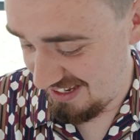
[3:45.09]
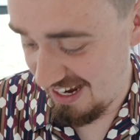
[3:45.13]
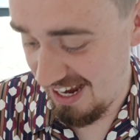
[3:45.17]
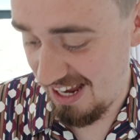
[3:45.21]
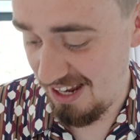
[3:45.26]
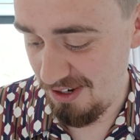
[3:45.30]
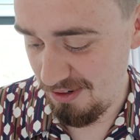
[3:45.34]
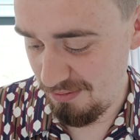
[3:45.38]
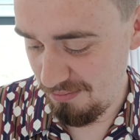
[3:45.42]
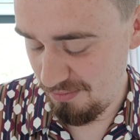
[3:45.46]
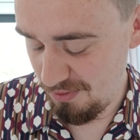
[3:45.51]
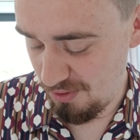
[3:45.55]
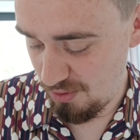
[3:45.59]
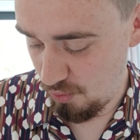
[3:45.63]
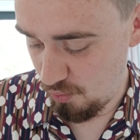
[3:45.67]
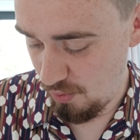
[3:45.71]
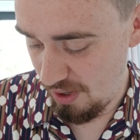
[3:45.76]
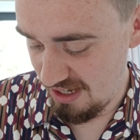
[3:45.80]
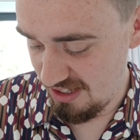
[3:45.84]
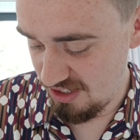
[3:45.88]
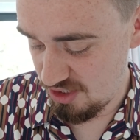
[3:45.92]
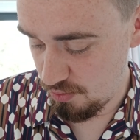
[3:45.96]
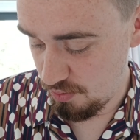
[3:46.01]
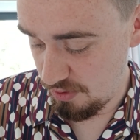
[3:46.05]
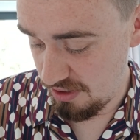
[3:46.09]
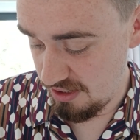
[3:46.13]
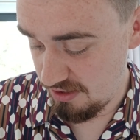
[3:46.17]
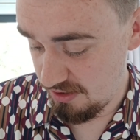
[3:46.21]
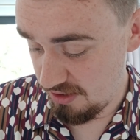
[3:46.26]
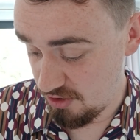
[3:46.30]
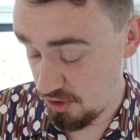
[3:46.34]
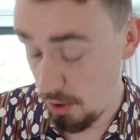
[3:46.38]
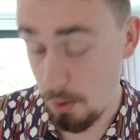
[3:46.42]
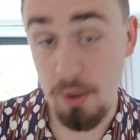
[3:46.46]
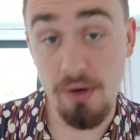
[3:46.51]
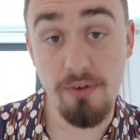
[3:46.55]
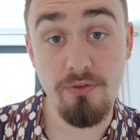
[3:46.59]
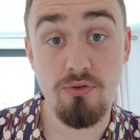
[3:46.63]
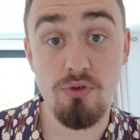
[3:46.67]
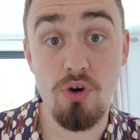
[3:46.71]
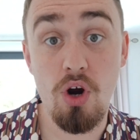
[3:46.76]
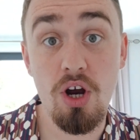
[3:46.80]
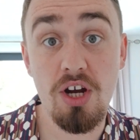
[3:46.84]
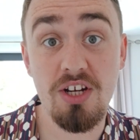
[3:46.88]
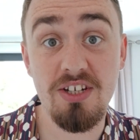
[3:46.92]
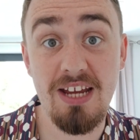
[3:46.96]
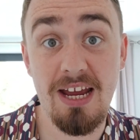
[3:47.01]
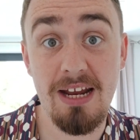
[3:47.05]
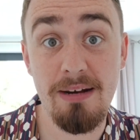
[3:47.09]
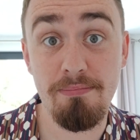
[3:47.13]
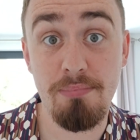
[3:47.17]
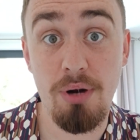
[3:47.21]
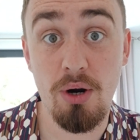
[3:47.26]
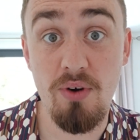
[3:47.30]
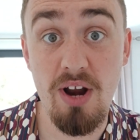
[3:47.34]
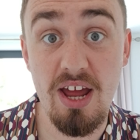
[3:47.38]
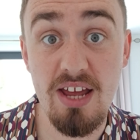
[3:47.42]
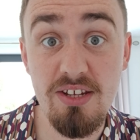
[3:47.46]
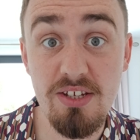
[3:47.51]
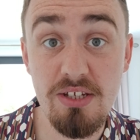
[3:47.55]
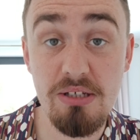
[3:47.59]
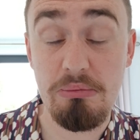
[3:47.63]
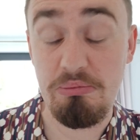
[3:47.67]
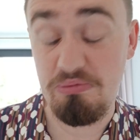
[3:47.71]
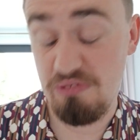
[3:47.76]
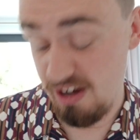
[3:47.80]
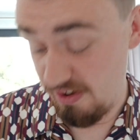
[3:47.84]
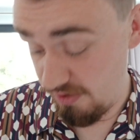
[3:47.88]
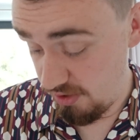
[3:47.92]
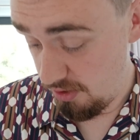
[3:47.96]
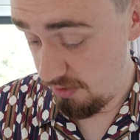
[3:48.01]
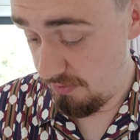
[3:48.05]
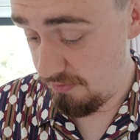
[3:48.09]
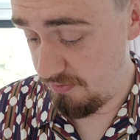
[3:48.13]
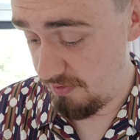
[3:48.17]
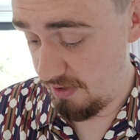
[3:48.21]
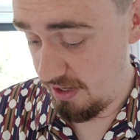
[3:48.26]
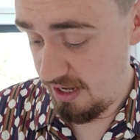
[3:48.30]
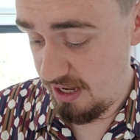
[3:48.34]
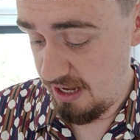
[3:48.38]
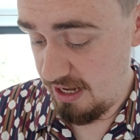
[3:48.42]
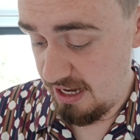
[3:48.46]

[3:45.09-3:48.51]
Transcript: Callum is going with Roxanne Perez, fair enough,